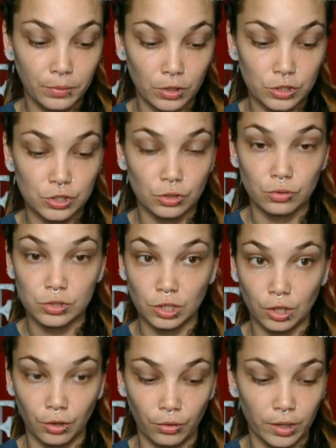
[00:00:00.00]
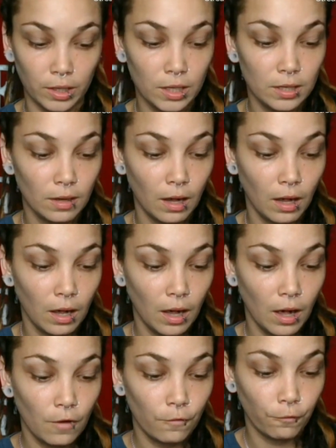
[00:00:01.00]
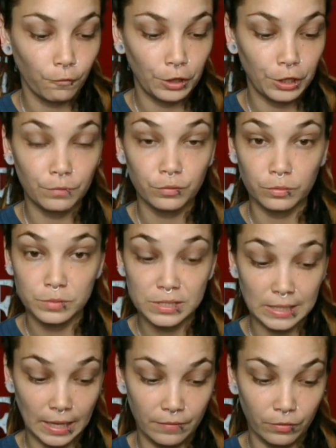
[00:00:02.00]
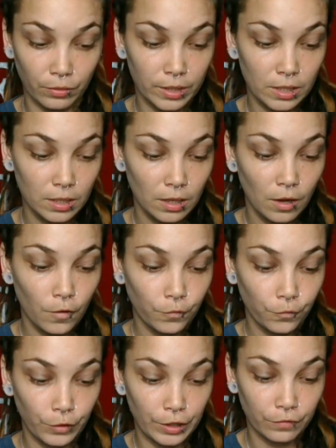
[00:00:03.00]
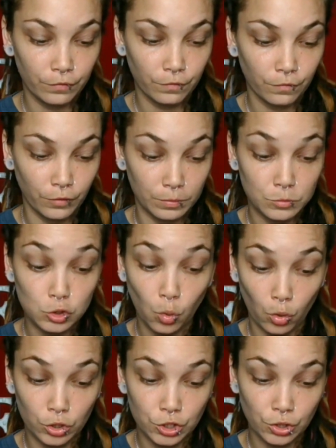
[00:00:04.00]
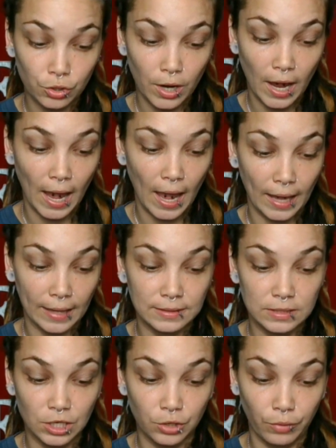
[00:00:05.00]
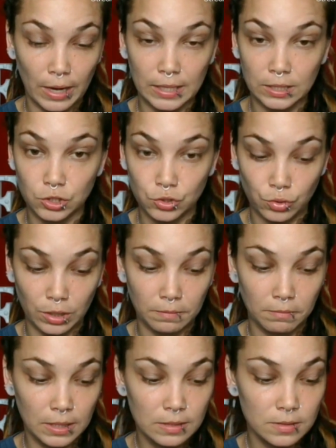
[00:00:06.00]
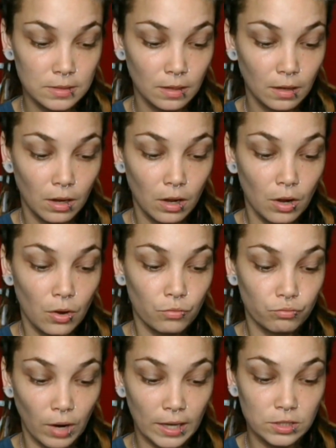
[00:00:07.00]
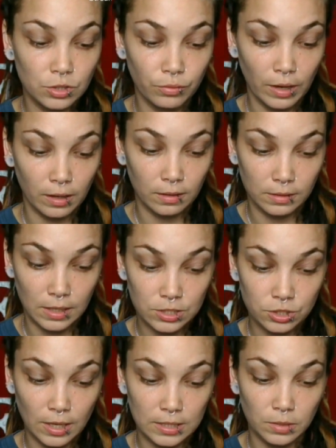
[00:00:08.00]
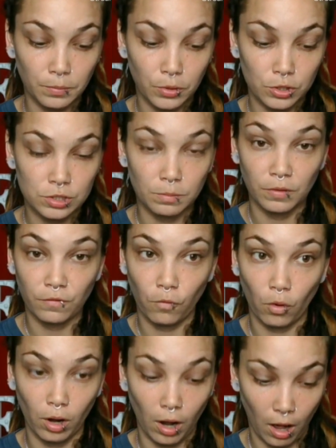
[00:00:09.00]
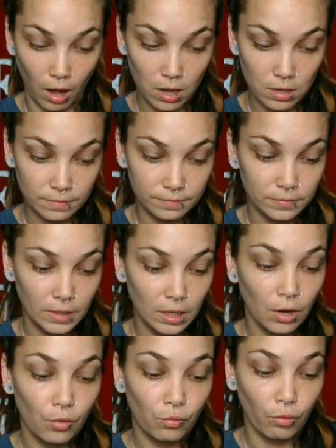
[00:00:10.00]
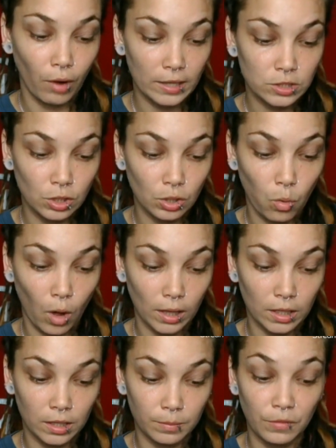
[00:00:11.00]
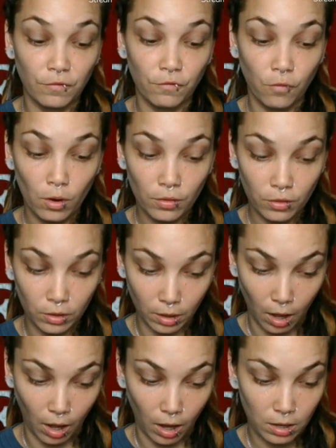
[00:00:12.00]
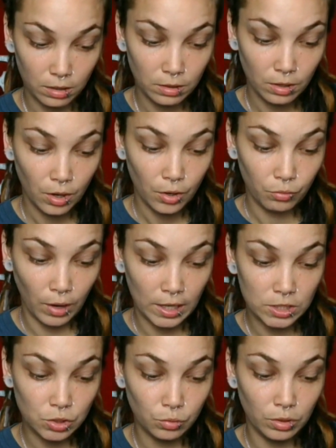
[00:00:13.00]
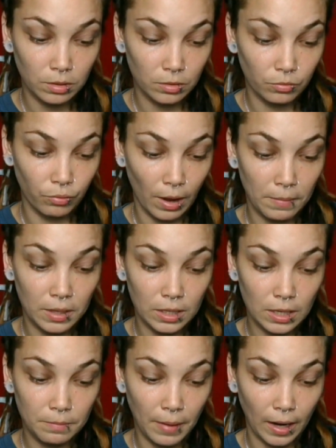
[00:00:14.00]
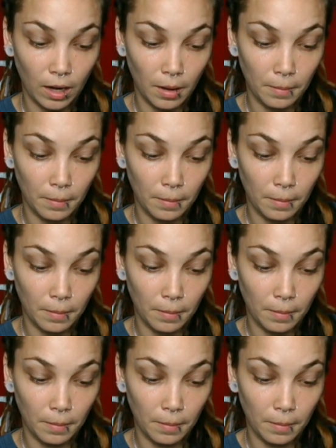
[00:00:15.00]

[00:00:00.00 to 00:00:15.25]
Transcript: personal security, freedom from slavery, freedom from torture and degrading treatment, right to recognition as a person before law, right to equality before the law, right to remedy by